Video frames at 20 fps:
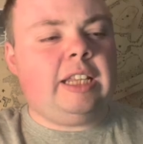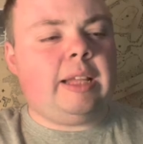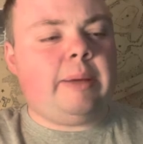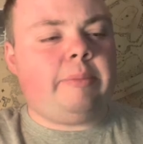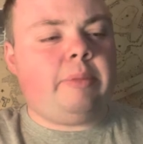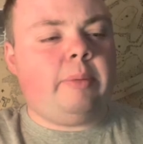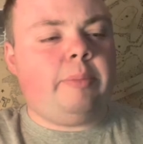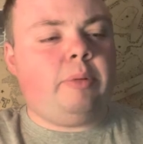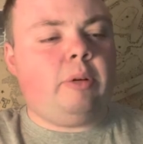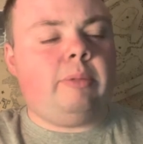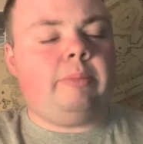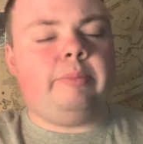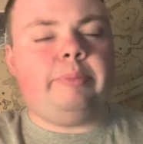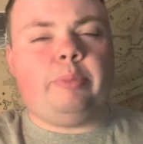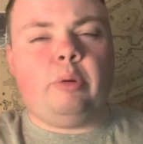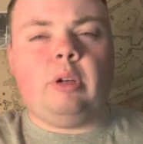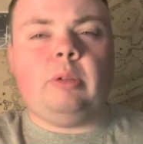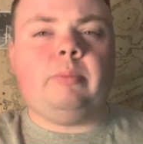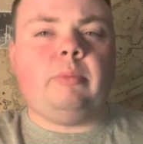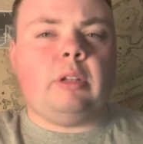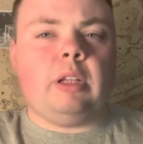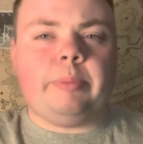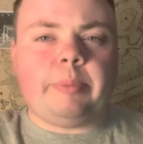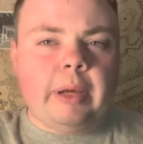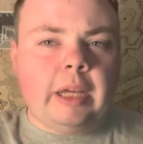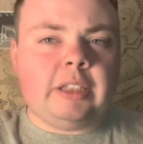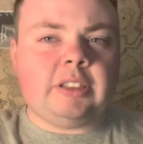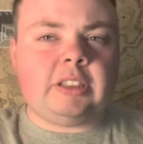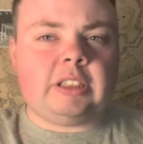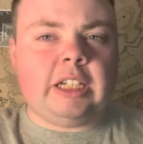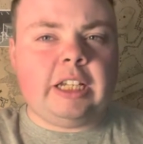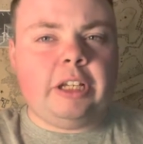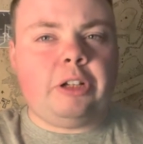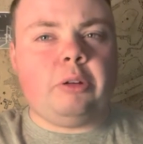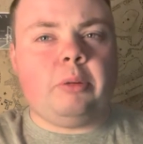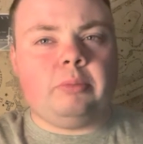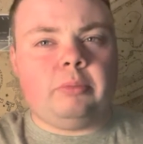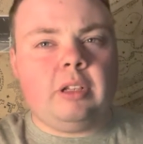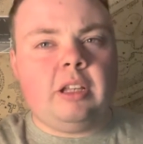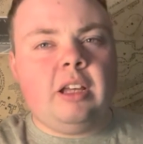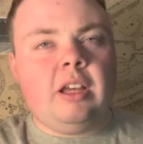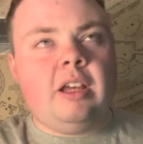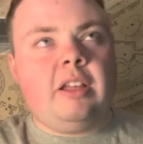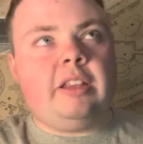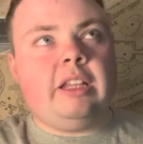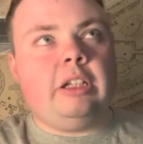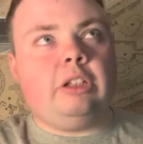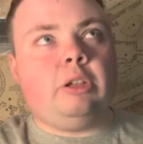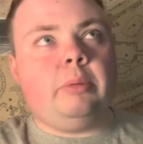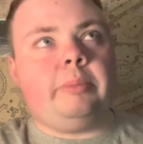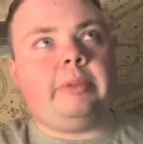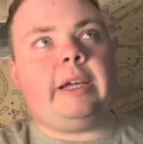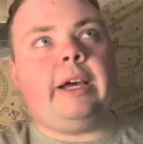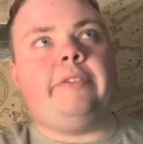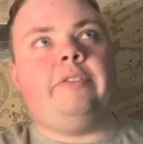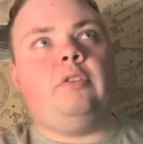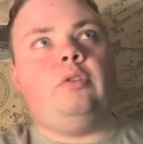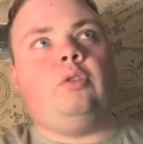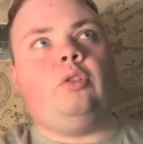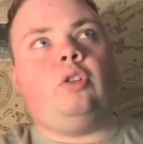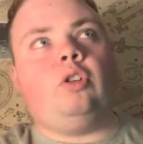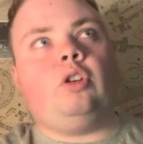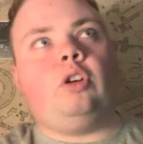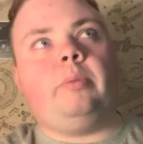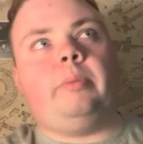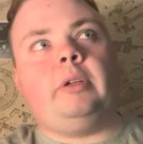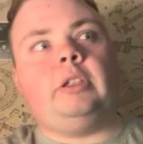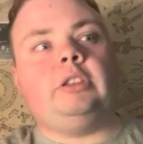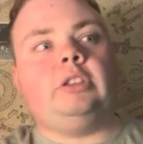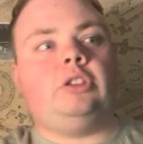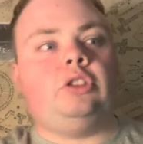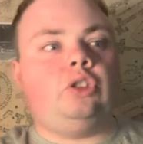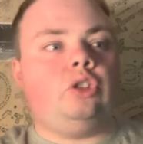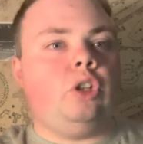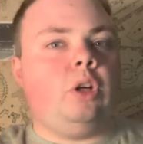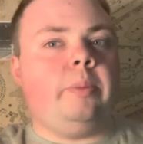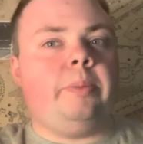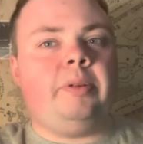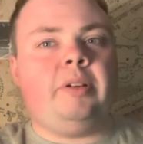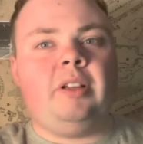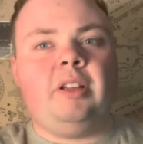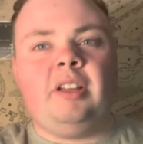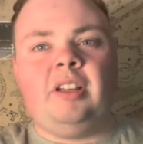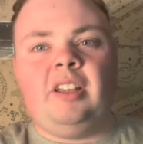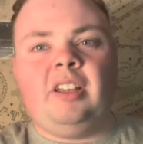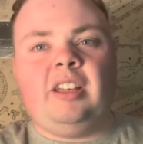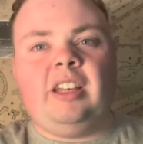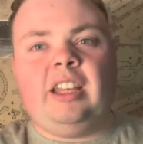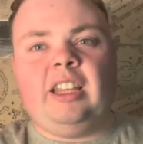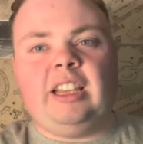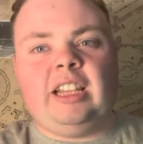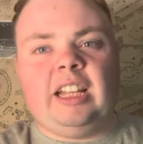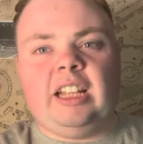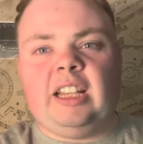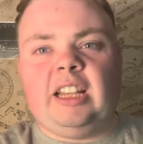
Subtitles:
Lampard putting him on the bench and then dump Calvert-Lewin come on as a sub in